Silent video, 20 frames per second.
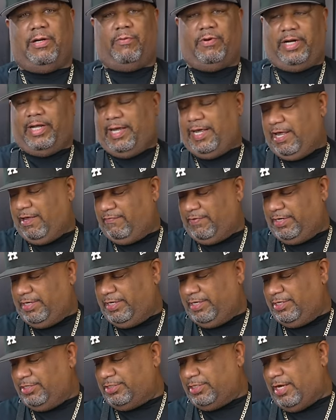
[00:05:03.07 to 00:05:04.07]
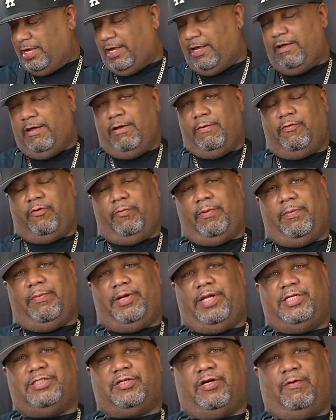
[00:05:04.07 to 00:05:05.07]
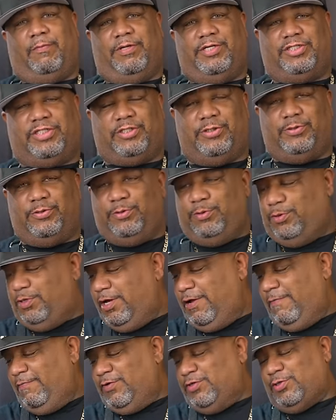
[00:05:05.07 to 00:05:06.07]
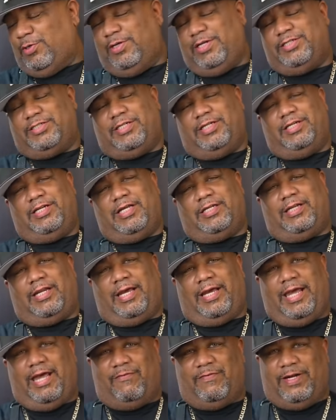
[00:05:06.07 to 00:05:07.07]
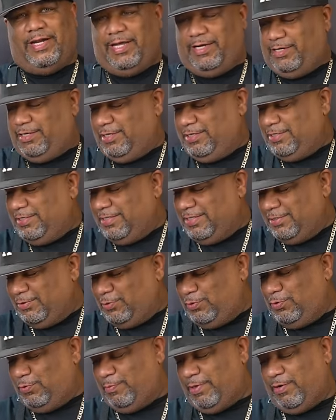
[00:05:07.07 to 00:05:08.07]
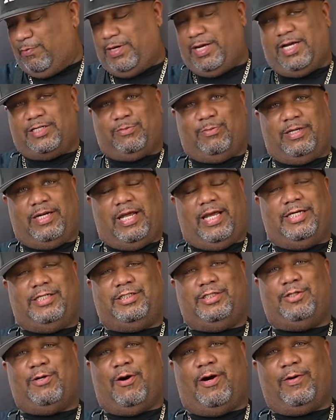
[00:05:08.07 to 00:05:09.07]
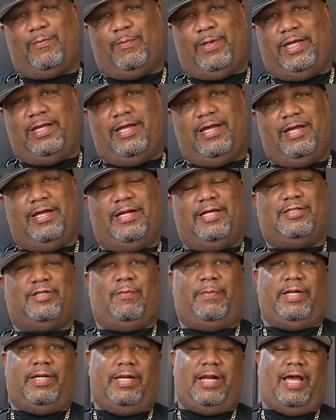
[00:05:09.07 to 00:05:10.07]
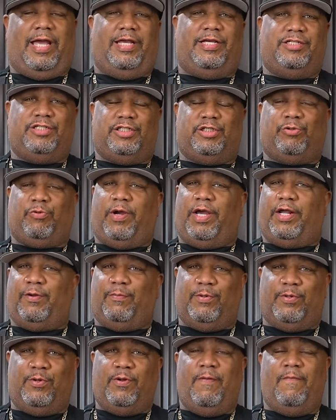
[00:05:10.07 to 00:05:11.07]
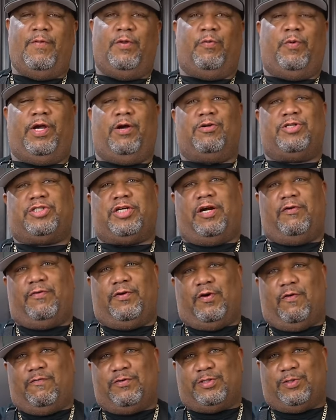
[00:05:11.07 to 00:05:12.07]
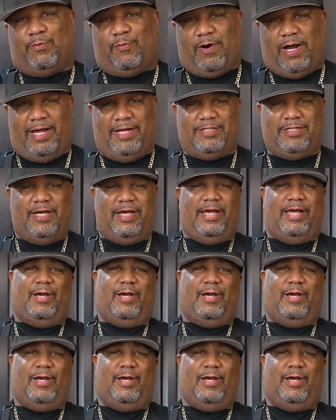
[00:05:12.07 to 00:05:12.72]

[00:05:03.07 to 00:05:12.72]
I want to have in the inside. Remember, these are going to be stewed. So listen, nothing like having that. Ooh, man, we got some nice dark meat. It's going to be nice, shreddable. We're going to serve it over some rice.